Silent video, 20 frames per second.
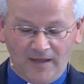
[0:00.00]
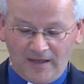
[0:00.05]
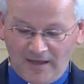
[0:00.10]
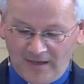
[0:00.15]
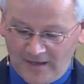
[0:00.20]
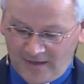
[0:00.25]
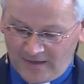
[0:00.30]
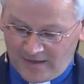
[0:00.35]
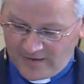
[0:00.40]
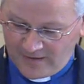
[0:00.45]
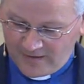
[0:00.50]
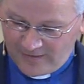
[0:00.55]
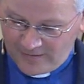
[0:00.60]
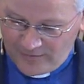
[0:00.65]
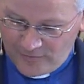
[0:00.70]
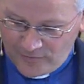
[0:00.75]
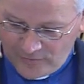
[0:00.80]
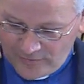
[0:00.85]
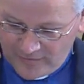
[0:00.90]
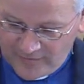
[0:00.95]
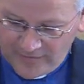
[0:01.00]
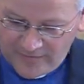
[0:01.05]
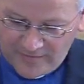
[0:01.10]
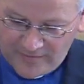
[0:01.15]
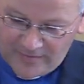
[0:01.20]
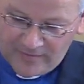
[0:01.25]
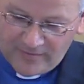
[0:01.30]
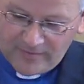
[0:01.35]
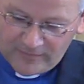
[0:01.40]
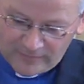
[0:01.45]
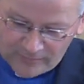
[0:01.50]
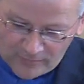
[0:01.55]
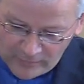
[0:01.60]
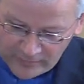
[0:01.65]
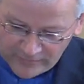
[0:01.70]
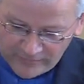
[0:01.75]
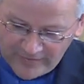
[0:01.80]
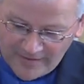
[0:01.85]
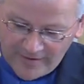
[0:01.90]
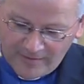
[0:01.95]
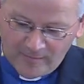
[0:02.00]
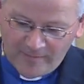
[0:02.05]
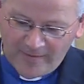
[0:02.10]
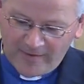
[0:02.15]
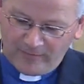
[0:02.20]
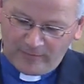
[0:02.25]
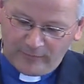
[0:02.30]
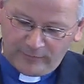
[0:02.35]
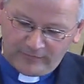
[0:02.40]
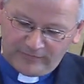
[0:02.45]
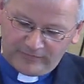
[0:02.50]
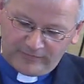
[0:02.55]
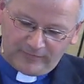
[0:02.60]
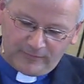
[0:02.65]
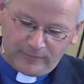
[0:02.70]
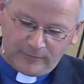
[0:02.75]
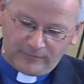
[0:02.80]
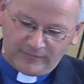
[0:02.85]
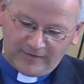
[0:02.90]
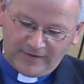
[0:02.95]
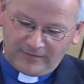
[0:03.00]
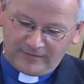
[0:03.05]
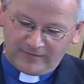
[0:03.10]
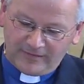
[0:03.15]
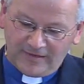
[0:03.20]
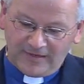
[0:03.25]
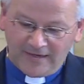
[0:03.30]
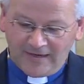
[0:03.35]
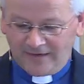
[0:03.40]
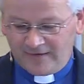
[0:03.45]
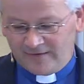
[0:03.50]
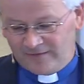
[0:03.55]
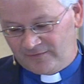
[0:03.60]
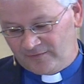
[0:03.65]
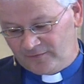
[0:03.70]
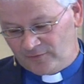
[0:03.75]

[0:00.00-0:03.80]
It talks there about those elderly ladies.